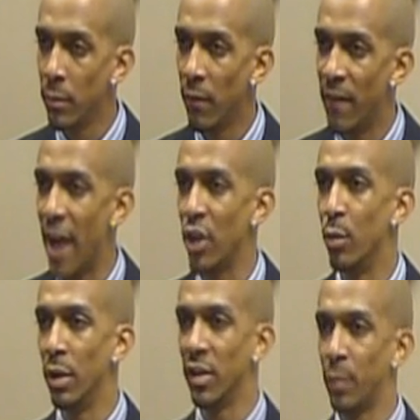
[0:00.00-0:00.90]

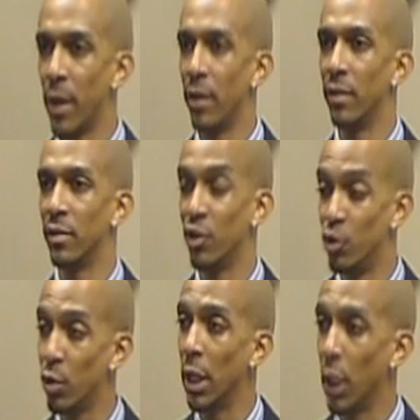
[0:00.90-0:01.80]
Valuable experience. Because you
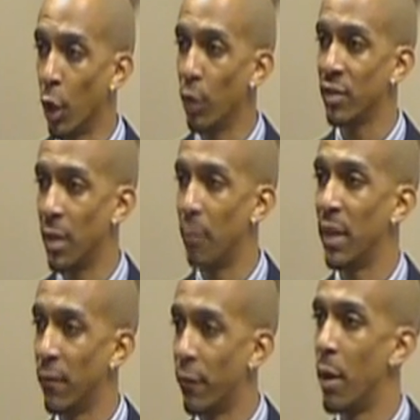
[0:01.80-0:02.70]
can learn
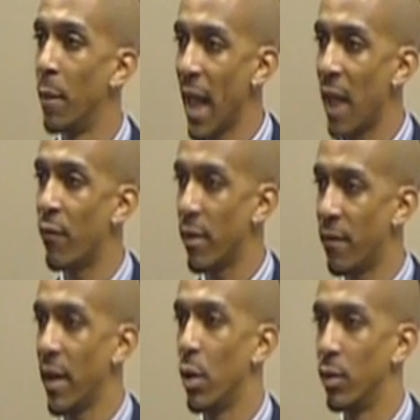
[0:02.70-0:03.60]
something from every
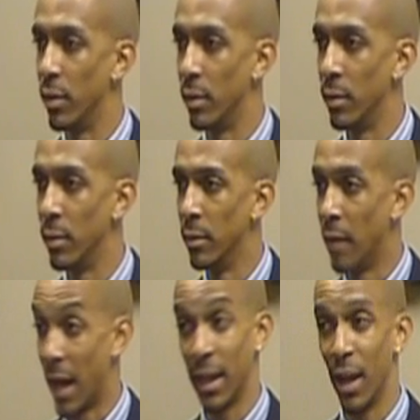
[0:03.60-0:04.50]
failure.
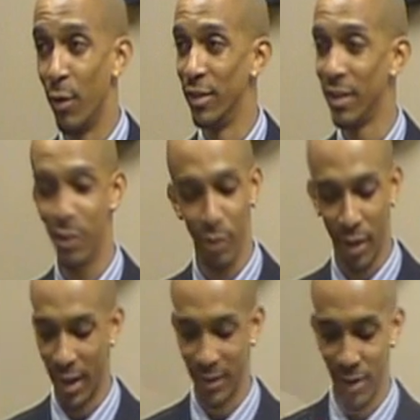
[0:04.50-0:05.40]
I guarantee you
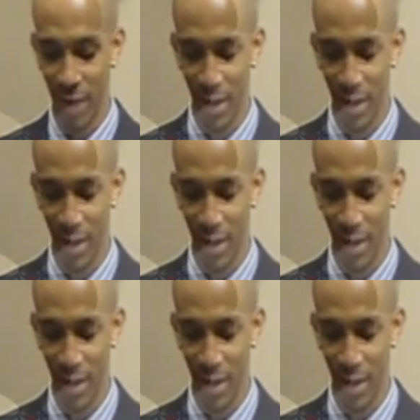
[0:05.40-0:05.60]
can, because I've had